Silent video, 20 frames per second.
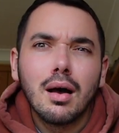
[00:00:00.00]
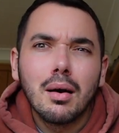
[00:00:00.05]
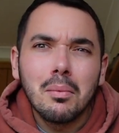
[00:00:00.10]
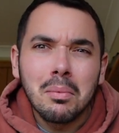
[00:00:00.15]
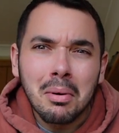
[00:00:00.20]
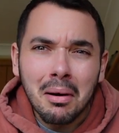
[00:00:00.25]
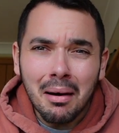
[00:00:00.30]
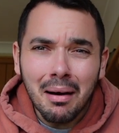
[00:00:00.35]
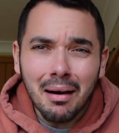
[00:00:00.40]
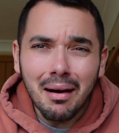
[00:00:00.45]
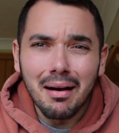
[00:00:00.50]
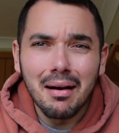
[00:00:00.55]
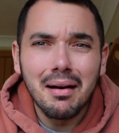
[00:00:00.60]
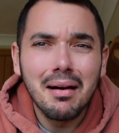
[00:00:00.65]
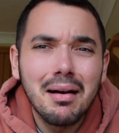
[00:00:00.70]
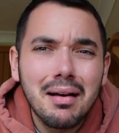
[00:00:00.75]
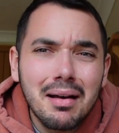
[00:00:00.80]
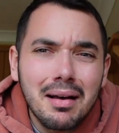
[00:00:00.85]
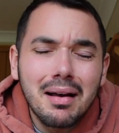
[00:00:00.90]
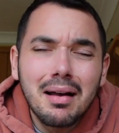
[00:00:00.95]
What?
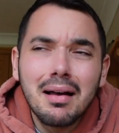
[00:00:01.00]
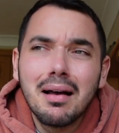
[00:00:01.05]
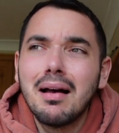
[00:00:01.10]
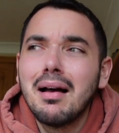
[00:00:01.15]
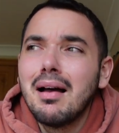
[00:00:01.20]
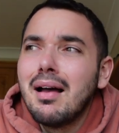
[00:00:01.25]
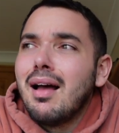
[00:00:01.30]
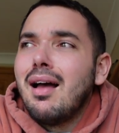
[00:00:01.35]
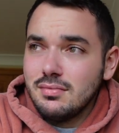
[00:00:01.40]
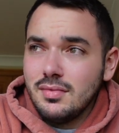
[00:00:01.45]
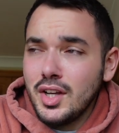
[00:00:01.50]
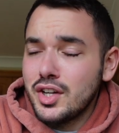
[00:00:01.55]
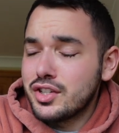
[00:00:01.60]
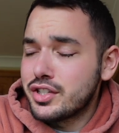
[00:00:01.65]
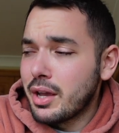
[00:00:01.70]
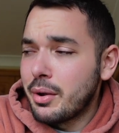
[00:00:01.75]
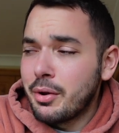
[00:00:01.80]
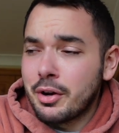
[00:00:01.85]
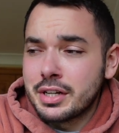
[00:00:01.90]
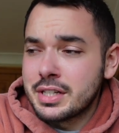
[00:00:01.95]

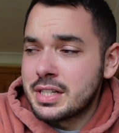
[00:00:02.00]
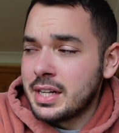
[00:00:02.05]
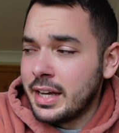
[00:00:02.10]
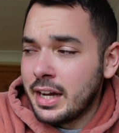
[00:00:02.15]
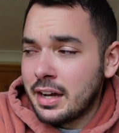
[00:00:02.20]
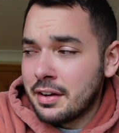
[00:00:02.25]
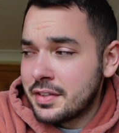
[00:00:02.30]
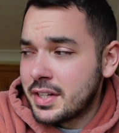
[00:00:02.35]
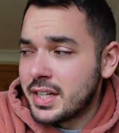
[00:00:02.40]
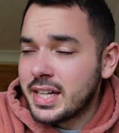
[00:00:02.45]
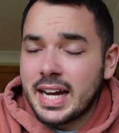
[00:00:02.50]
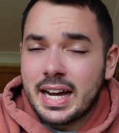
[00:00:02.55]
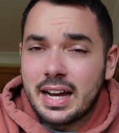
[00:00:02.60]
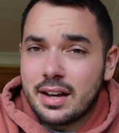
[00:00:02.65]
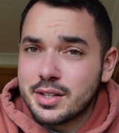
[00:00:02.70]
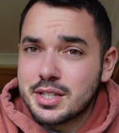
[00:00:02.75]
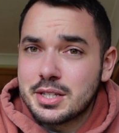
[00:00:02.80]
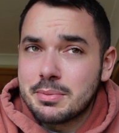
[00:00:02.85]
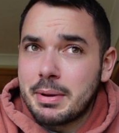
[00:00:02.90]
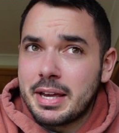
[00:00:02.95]
So honestly, after that, I
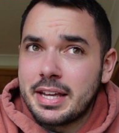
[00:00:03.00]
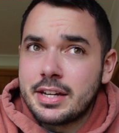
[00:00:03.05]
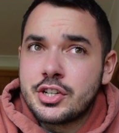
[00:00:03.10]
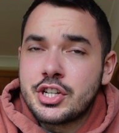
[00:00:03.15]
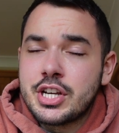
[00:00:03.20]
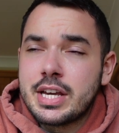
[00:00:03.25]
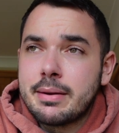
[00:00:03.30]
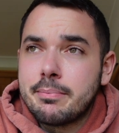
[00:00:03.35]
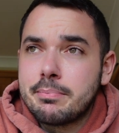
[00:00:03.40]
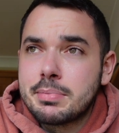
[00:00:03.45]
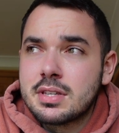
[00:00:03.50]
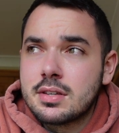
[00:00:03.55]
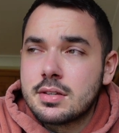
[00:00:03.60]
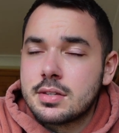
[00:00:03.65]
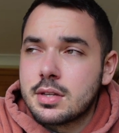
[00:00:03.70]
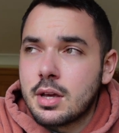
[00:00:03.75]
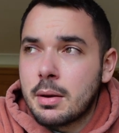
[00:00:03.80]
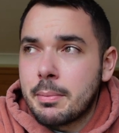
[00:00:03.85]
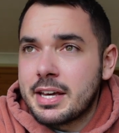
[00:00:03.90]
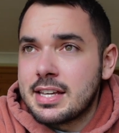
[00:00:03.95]
was spitting chips.
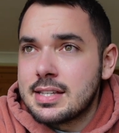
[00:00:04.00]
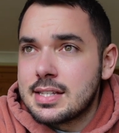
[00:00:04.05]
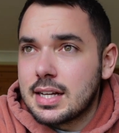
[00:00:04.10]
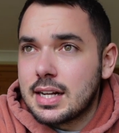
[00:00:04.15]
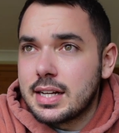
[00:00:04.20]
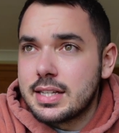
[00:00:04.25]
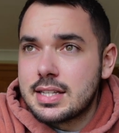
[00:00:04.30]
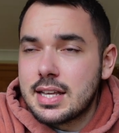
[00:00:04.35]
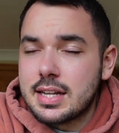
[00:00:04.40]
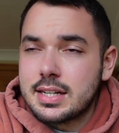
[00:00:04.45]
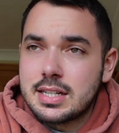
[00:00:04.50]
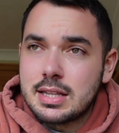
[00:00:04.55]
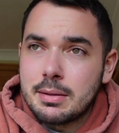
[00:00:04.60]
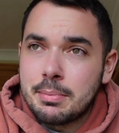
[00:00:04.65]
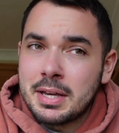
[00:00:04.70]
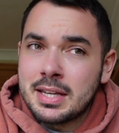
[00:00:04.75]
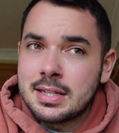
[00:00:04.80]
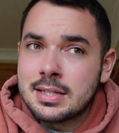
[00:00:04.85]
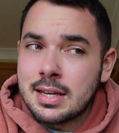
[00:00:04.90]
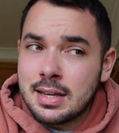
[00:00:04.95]
So I basically said to
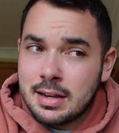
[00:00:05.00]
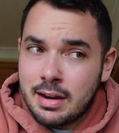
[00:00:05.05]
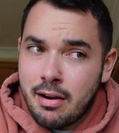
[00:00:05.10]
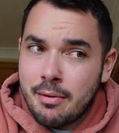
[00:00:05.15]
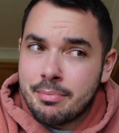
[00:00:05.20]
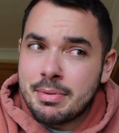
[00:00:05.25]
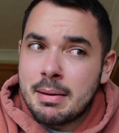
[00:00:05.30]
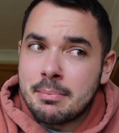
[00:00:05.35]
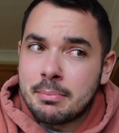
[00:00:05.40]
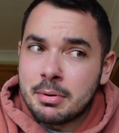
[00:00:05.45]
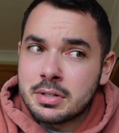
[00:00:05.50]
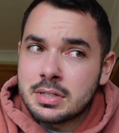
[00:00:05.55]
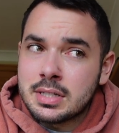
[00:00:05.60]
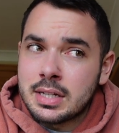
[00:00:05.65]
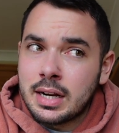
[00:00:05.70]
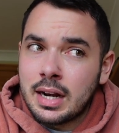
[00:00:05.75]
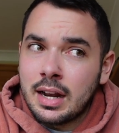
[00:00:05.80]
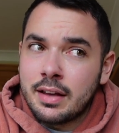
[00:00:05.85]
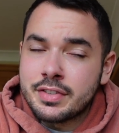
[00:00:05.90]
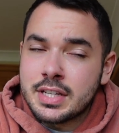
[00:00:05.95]
the PT, grab them
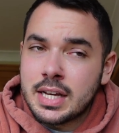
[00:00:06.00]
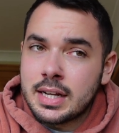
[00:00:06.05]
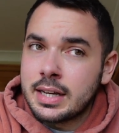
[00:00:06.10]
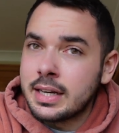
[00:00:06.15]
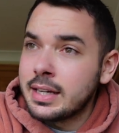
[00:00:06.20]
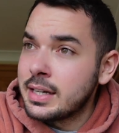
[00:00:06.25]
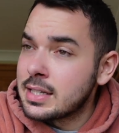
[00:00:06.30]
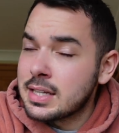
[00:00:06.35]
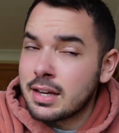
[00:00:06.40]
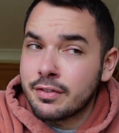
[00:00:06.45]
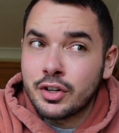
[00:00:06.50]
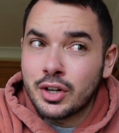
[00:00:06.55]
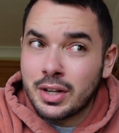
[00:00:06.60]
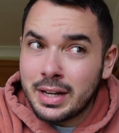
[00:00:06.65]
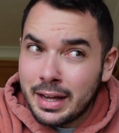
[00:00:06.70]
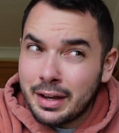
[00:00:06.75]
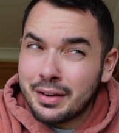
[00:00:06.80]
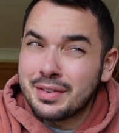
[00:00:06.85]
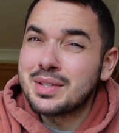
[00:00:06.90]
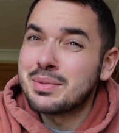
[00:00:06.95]
boxing gloves, honey, because I've got to
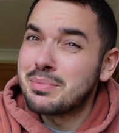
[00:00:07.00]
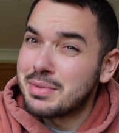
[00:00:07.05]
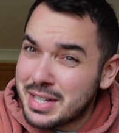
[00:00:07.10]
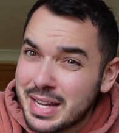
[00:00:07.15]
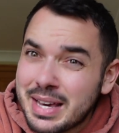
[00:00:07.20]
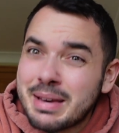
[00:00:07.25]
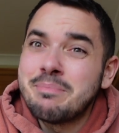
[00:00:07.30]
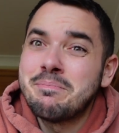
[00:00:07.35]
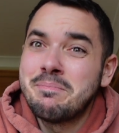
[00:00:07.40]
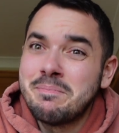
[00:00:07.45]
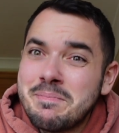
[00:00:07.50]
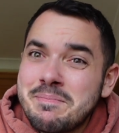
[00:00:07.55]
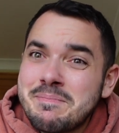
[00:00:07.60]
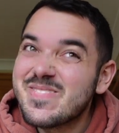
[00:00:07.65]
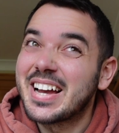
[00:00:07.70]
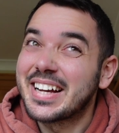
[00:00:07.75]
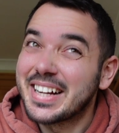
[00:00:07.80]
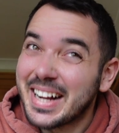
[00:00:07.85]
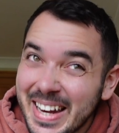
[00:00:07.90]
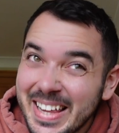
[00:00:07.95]
let off some steam.
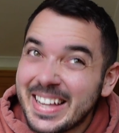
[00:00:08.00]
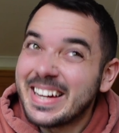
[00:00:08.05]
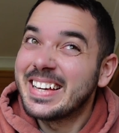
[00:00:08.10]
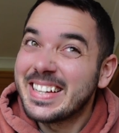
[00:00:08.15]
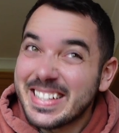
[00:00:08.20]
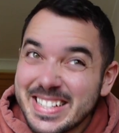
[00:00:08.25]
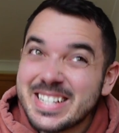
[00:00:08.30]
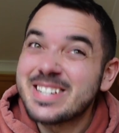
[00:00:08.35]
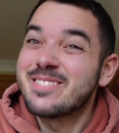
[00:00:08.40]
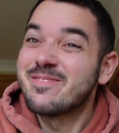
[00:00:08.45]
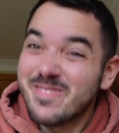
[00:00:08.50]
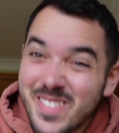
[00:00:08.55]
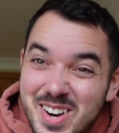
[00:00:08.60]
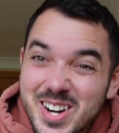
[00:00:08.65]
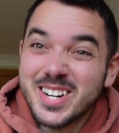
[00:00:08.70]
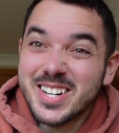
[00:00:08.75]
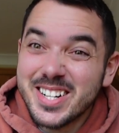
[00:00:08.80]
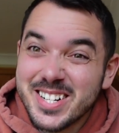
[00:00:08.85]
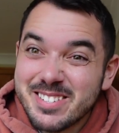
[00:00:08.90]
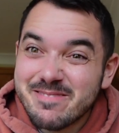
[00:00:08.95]
And clearly it didn't
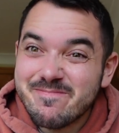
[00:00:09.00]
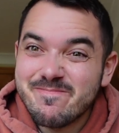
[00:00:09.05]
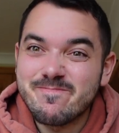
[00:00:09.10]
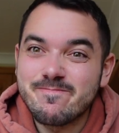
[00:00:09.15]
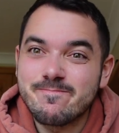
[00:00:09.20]
work.